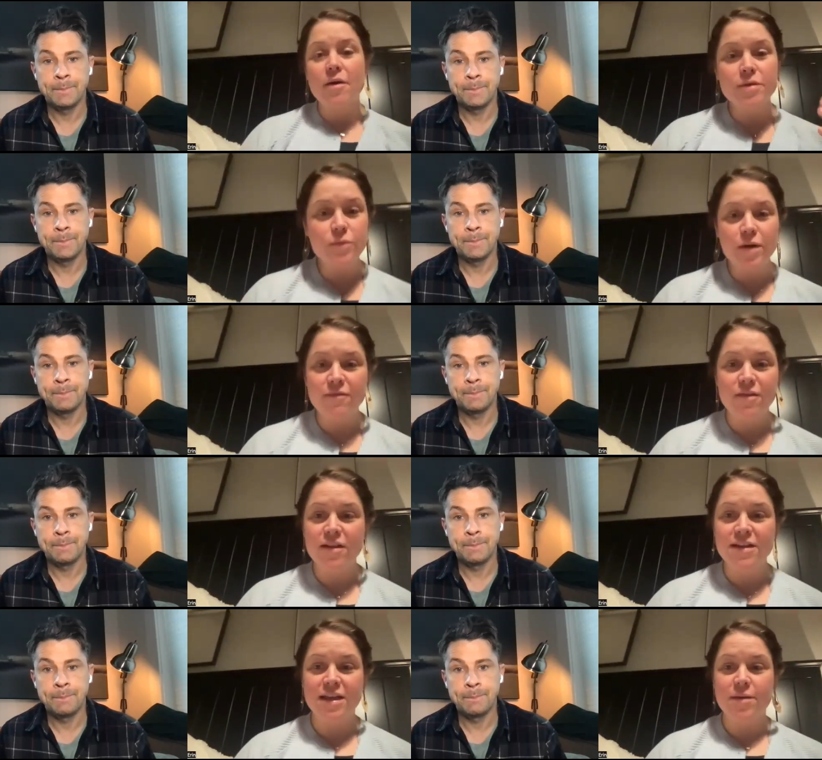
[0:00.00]
Speaker 1: that was one of
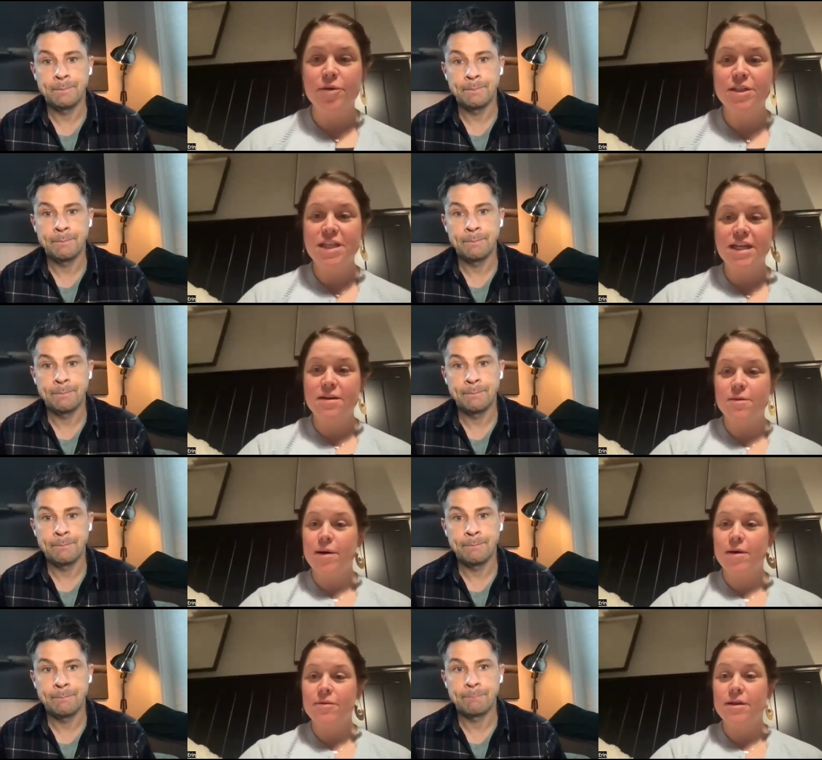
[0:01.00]
the things I appreciated
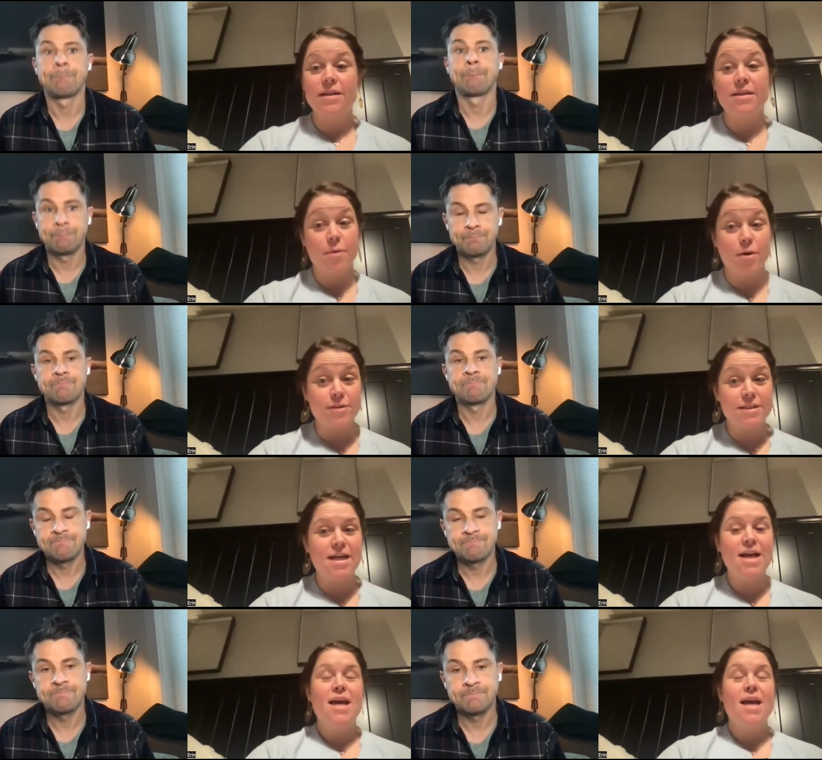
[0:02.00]
about it the
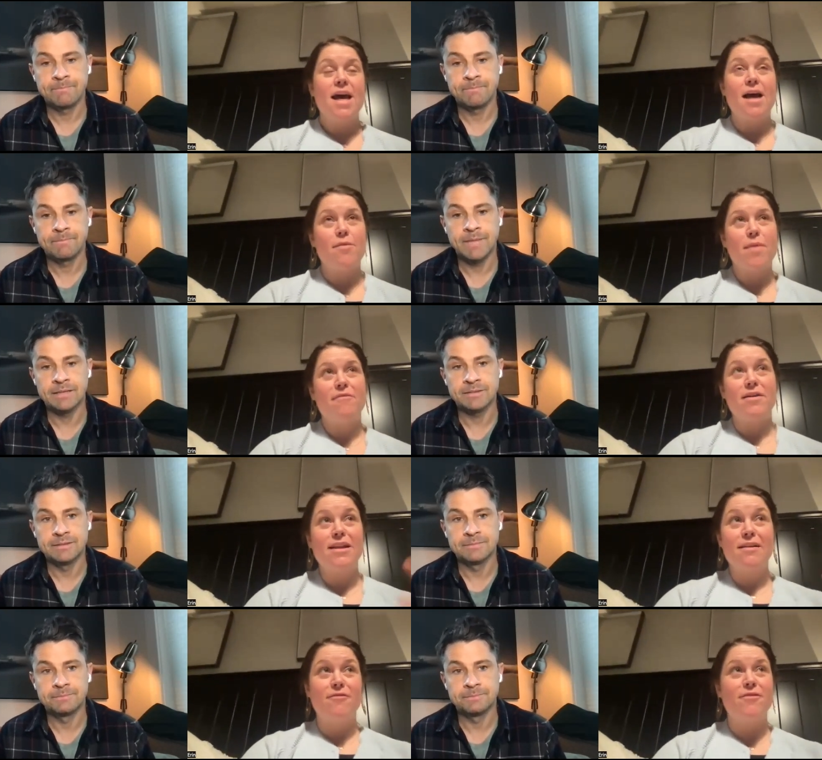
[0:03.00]
most um,
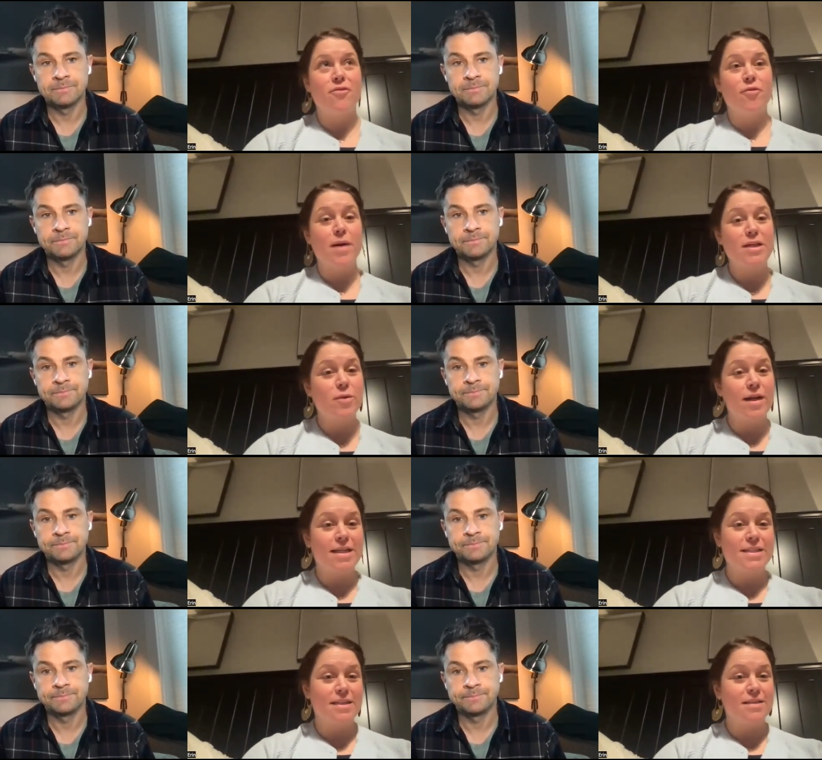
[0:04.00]
having yes. lived through my
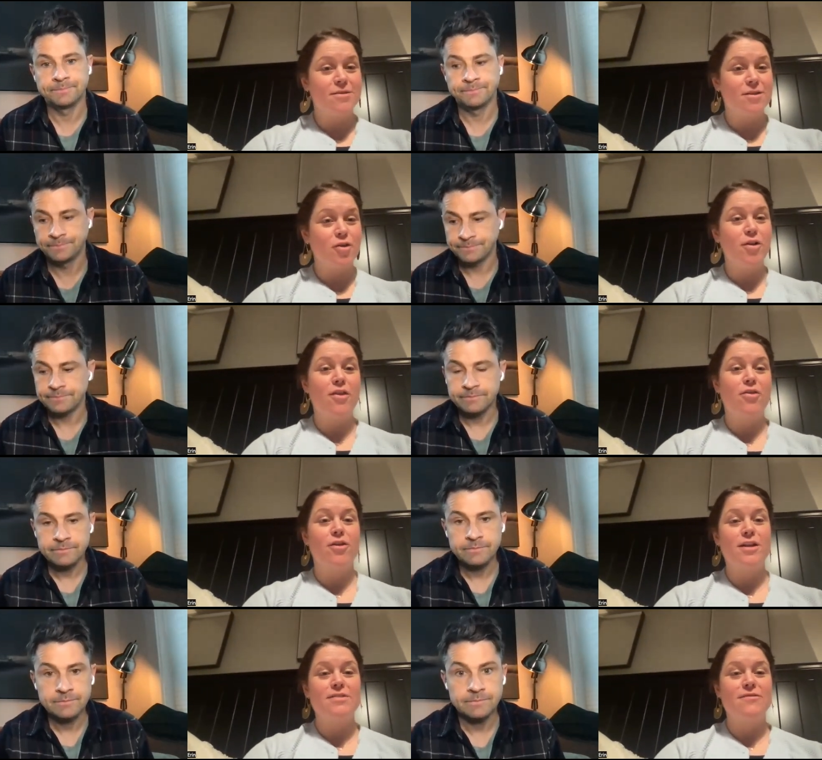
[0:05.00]
20s and early
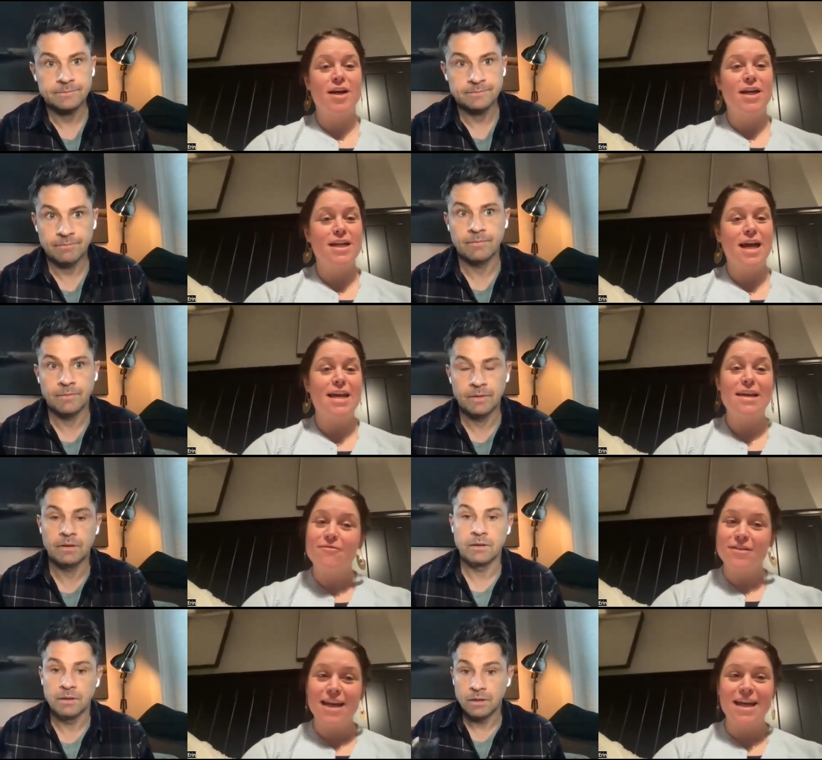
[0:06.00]
30s very
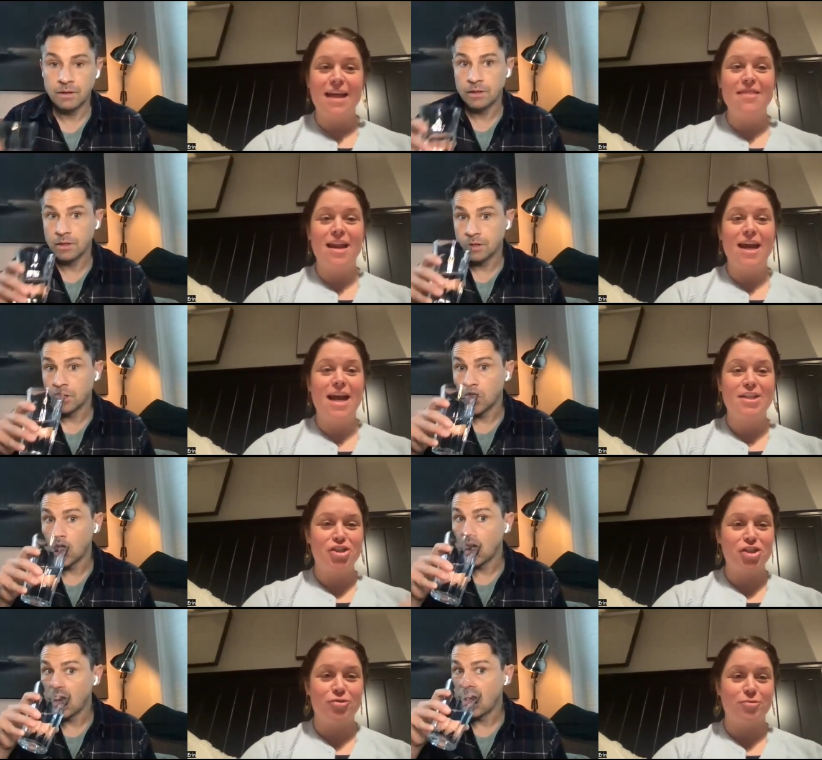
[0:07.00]
naively. And then I
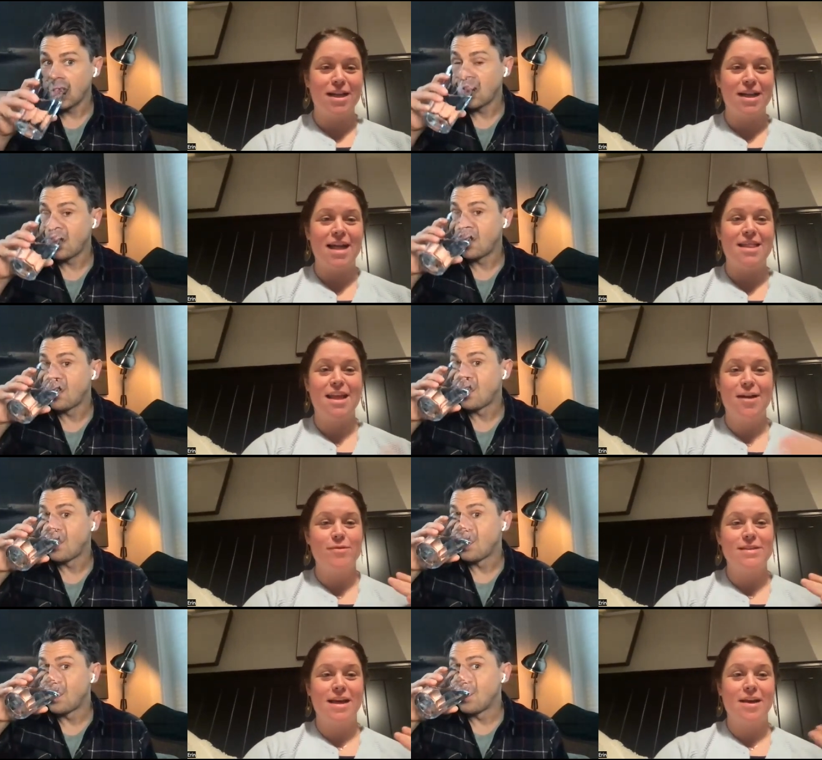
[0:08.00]
had children, and then
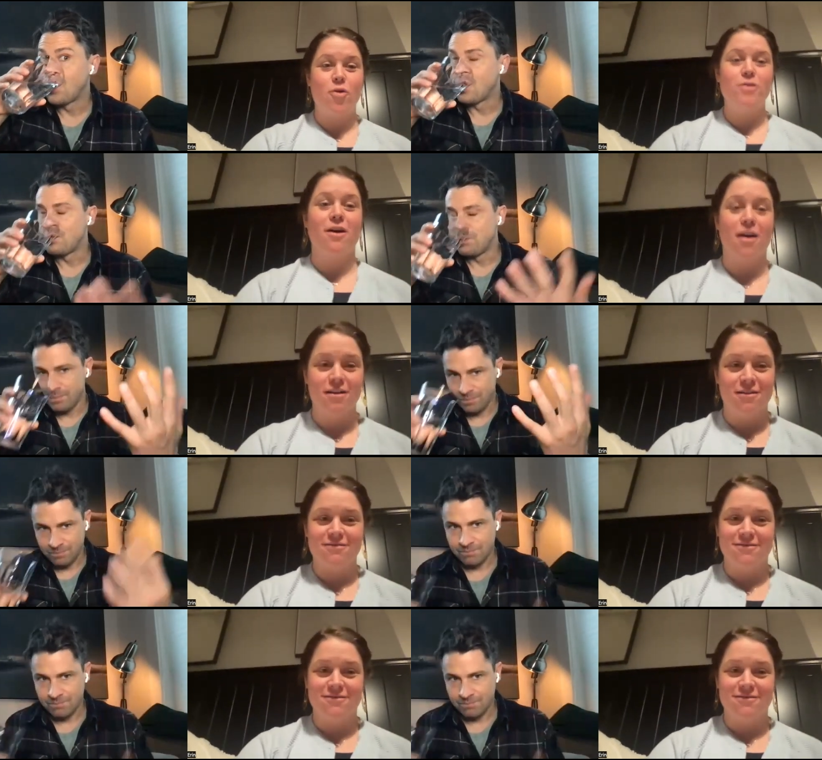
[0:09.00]
it was like, hold on.